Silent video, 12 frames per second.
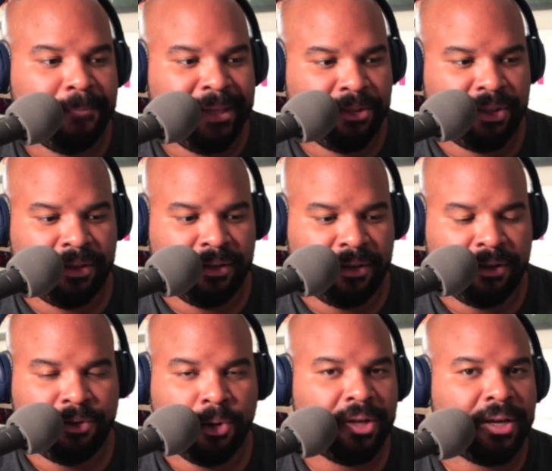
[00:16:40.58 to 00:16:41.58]
There's the
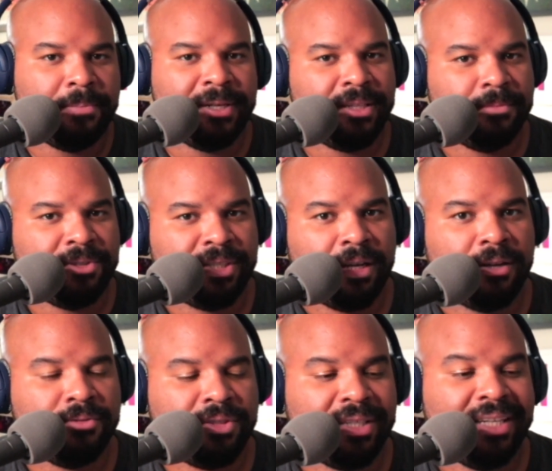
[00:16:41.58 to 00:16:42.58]
toy company
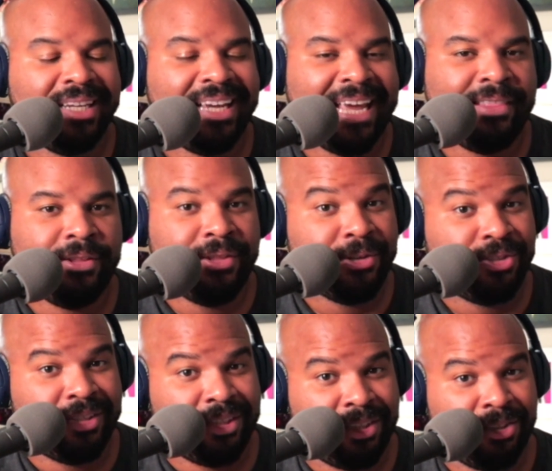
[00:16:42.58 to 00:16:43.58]
themselves, and then
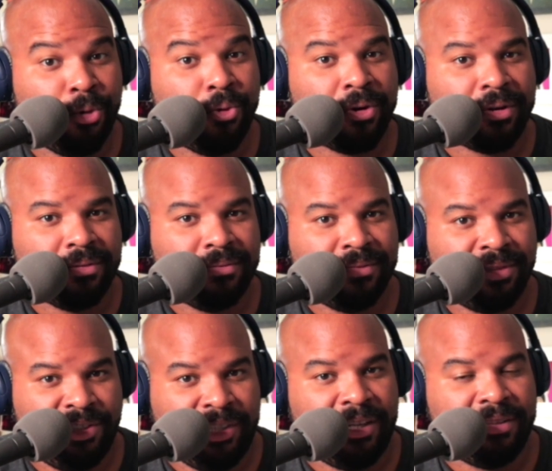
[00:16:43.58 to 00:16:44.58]
there's the store
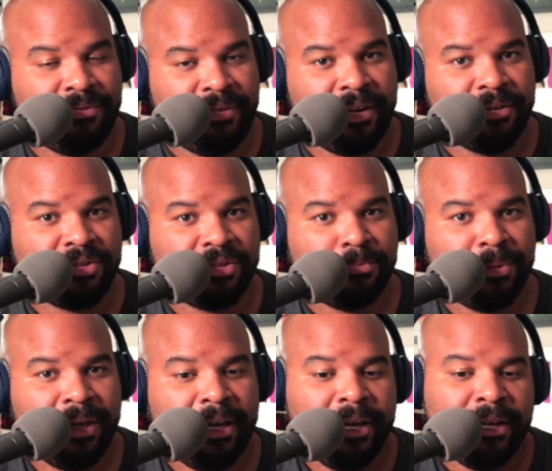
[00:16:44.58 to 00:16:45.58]
selling the figures.
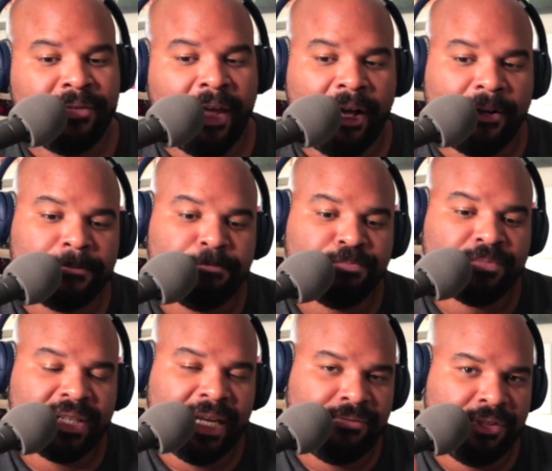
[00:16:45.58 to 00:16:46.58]
Now,
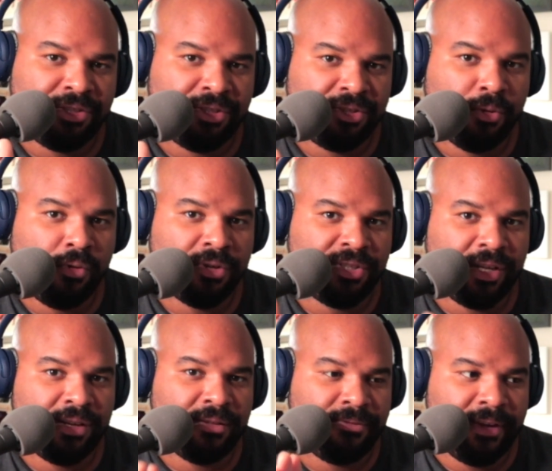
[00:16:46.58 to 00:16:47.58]
if the store
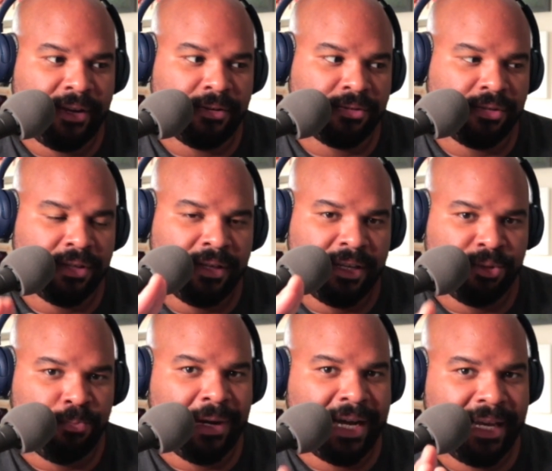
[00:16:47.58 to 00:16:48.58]
selling the figures is
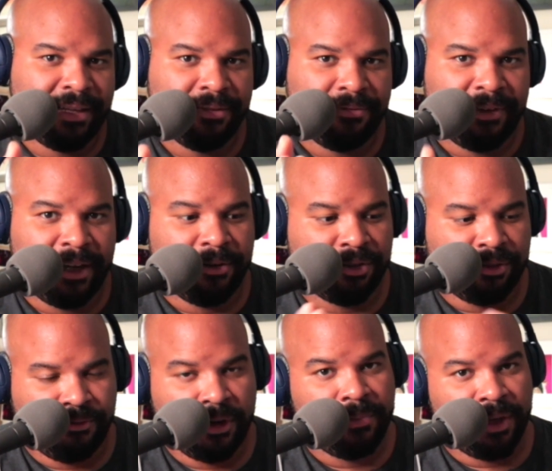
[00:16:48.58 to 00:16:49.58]
buying the figures
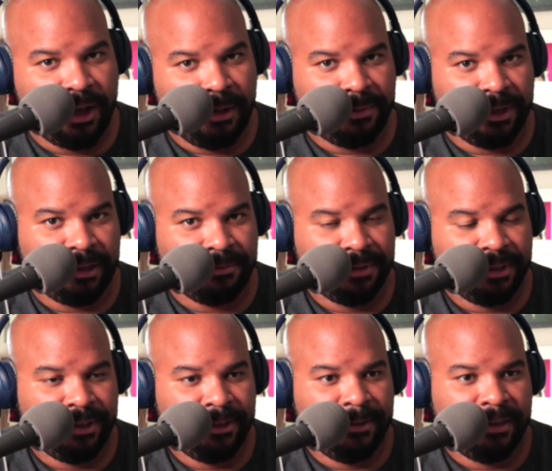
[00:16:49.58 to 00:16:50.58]
from the company
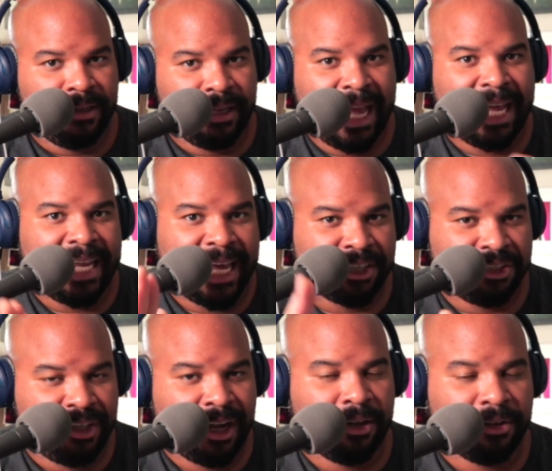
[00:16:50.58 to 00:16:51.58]
at X
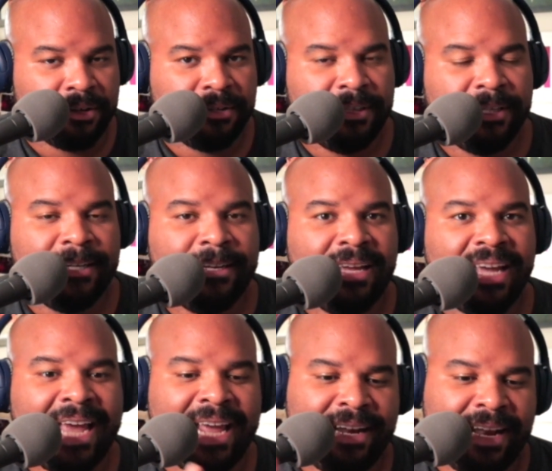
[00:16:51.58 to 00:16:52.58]
dollar
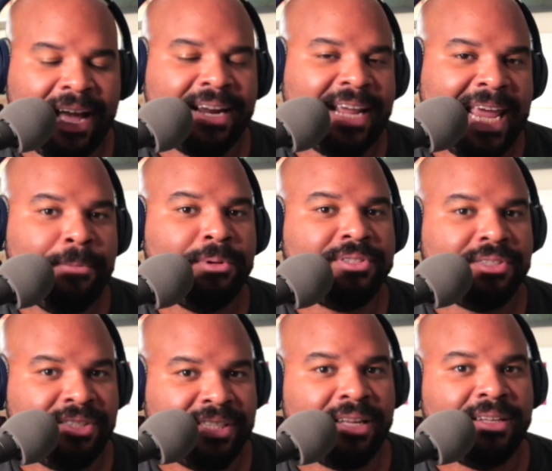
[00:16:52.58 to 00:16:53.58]
and not able to
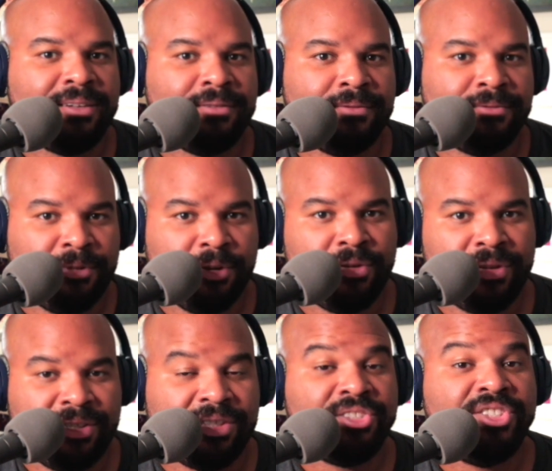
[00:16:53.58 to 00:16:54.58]
sell it for
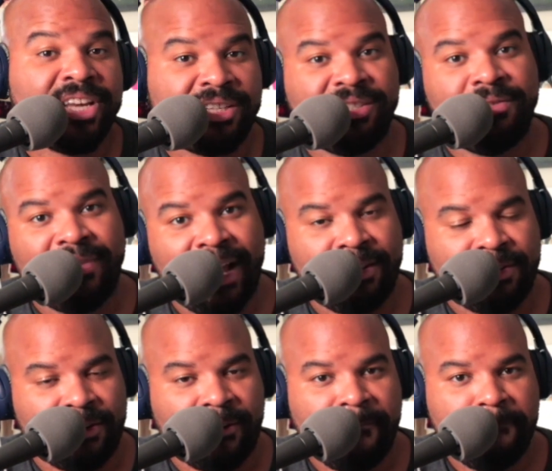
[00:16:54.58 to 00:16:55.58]
the suggested
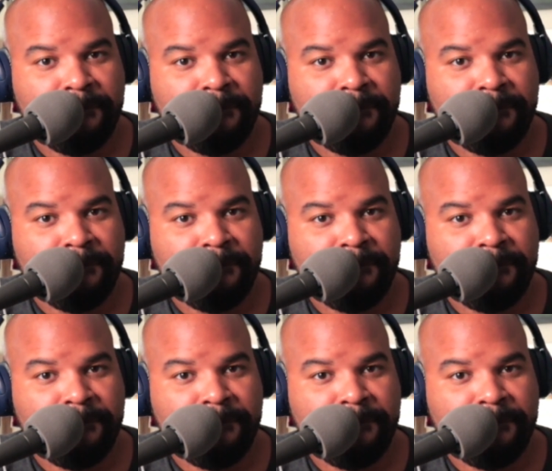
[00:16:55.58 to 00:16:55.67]
value